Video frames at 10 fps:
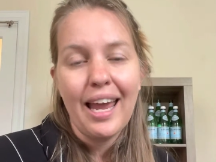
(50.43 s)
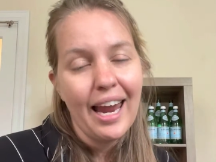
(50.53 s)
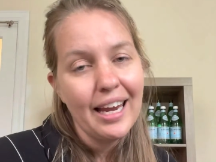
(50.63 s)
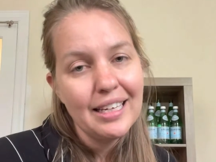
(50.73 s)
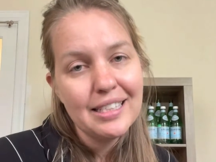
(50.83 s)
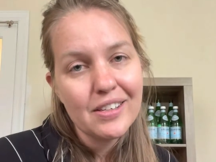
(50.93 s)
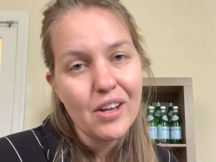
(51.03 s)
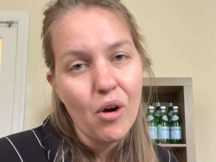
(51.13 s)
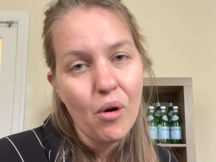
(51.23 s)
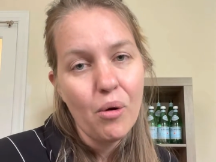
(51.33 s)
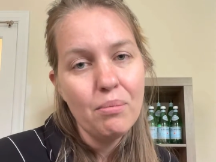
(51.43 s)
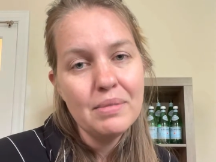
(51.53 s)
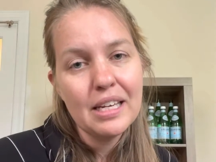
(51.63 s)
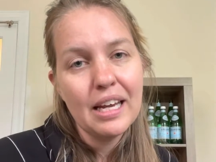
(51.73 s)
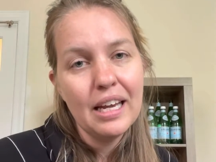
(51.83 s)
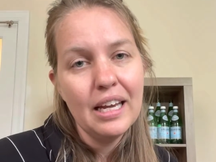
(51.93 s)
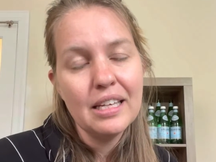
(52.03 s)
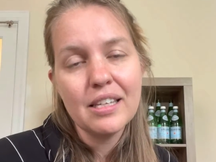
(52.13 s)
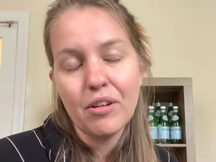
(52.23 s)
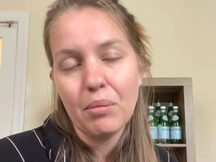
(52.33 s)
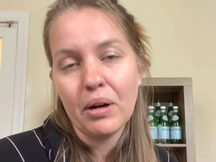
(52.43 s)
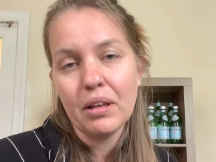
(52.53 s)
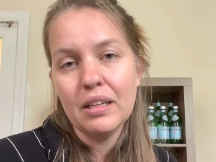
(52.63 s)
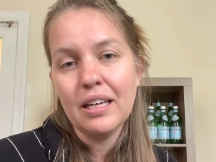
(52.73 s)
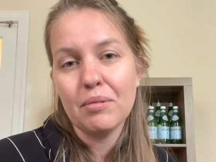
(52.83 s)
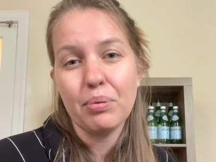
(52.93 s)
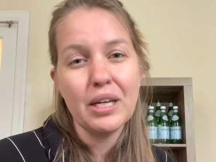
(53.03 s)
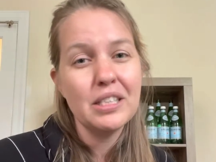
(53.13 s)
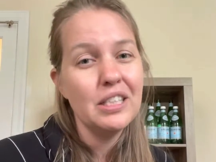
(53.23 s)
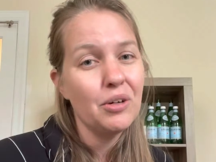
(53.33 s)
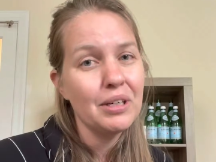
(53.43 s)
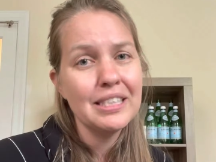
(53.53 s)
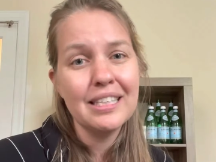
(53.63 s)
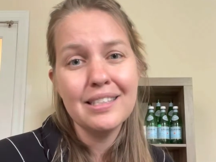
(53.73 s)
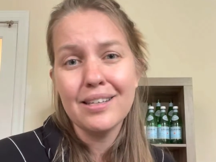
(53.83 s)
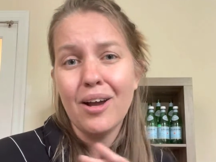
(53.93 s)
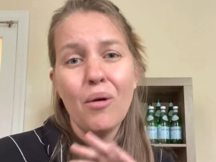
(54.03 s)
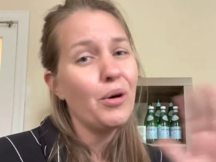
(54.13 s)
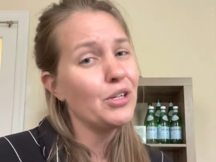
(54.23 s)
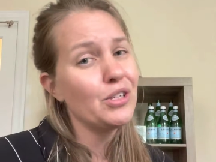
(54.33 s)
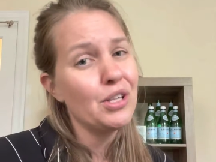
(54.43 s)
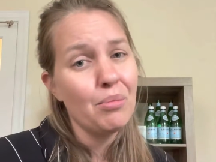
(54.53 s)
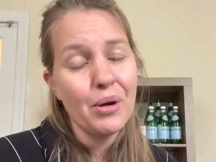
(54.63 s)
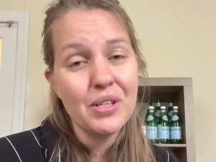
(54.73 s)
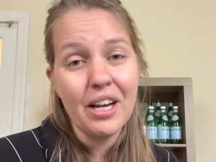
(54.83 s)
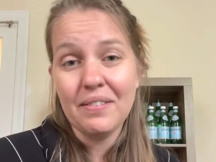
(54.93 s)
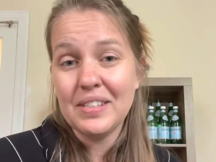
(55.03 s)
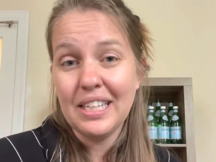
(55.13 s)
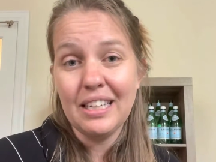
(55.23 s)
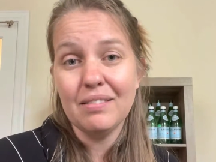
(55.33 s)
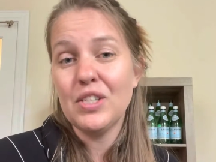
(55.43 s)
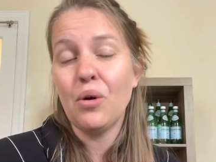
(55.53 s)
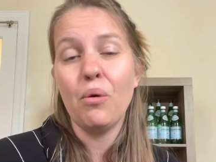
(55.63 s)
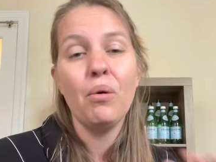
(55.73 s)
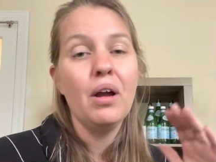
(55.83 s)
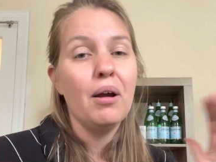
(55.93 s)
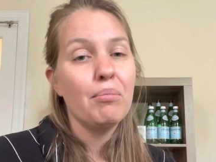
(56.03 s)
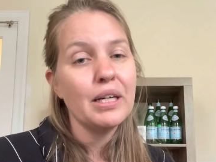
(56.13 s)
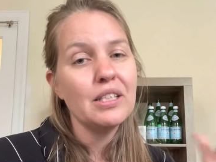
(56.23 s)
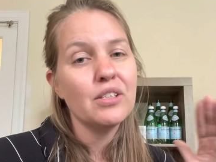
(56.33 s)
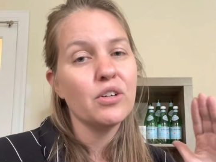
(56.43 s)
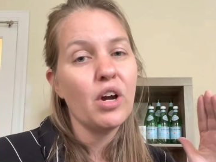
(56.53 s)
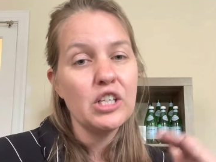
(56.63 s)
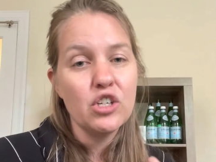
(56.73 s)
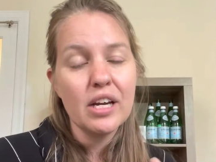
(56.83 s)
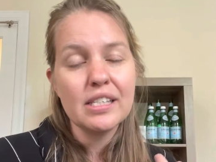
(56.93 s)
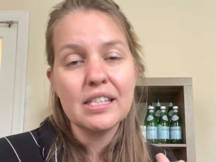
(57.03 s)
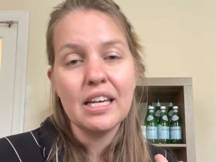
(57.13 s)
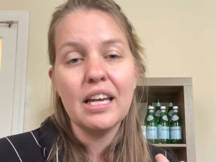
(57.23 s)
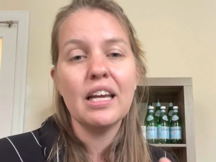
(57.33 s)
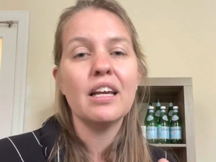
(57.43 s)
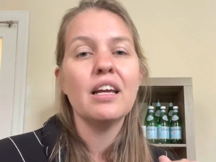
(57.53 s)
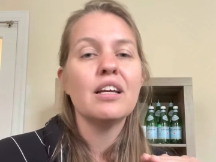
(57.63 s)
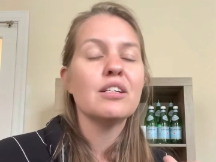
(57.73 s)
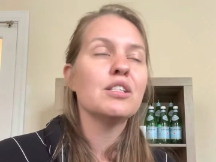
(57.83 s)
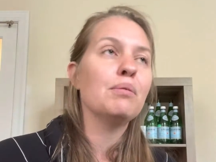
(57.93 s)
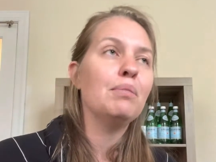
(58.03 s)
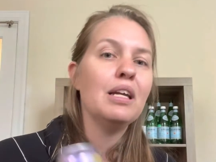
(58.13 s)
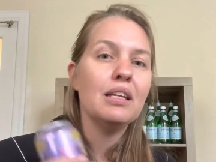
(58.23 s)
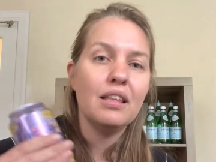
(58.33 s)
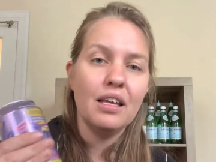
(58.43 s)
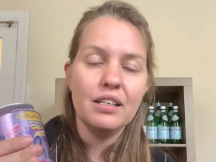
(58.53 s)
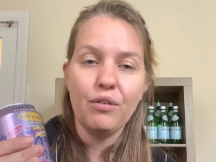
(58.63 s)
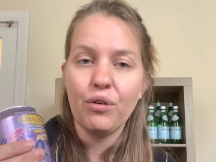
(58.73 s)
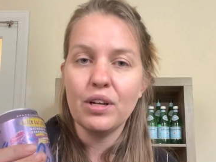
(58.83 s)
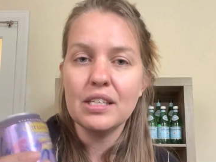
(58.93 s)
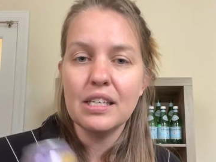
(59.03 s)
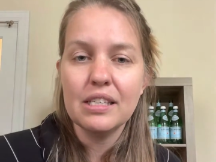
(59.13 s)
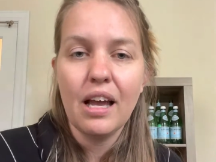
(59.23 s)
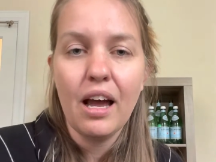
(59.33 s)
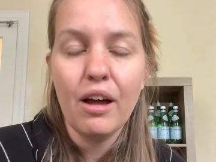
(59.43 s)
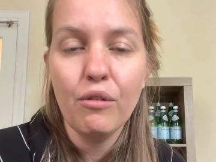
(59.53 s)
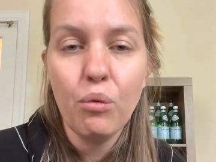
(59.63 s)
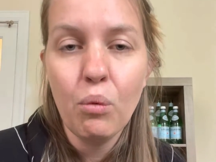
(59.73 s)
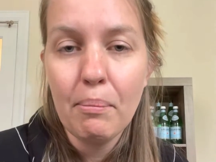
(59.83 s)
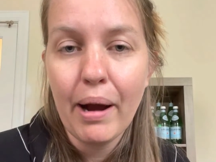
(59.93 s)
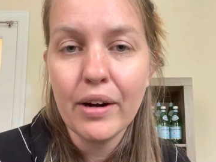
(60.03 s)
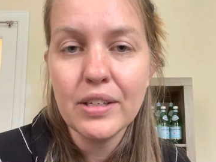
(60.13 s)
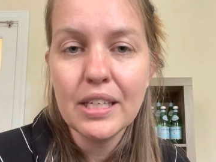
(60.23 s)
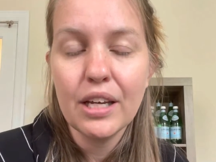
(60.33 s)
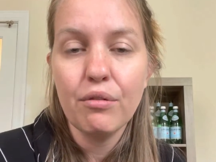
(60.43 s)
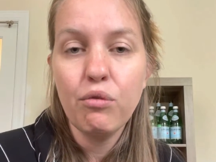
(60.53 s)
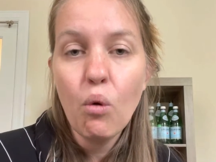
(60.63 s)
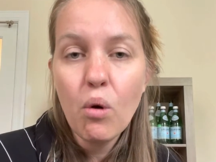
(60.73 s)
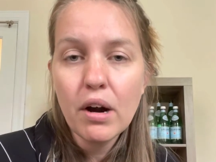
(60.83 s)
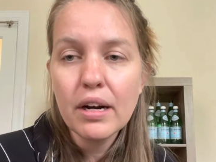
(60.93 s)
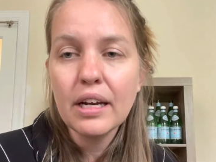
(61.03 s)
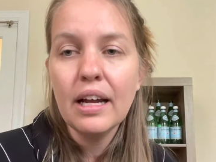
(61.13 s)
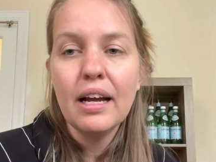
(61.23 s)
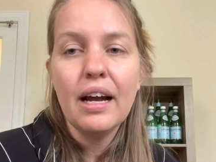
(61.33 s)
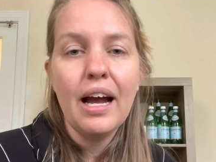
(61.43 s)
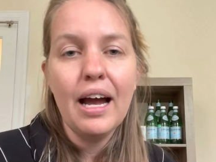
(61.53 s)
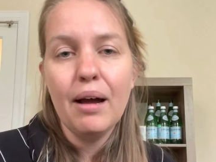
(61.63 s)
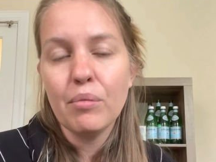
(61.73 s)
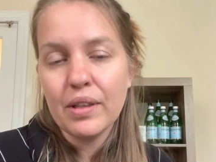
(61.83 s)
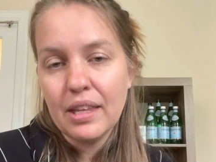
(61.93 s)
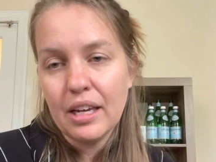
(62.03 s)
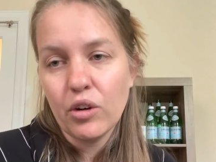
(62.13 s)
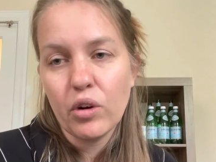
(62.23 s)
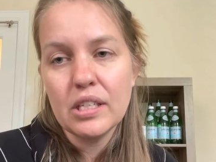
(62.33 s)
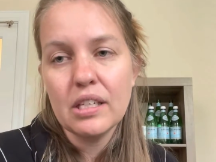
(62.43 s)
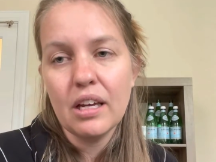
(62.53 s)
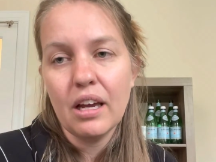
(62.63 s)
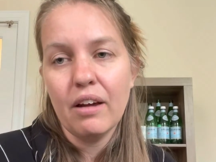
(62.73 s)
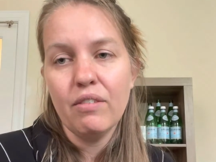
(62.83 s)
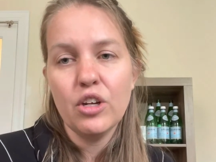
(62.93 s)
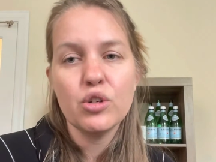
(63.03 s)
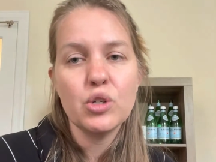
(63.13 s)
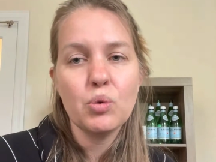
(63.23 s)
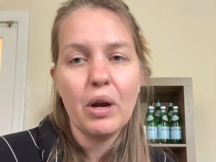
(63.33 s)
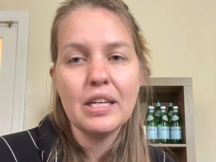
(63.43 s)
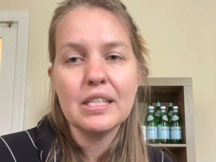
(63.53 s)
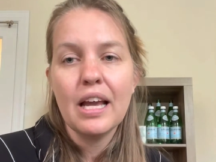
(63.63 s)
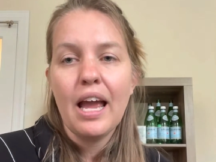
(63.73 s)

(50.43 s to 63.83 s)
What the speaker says: 86 homes in Southern Maryland had price decreases, which is the most that I've seen. So prices are adjusting to meet the differences of what buyers can afford with the increase of interest rates.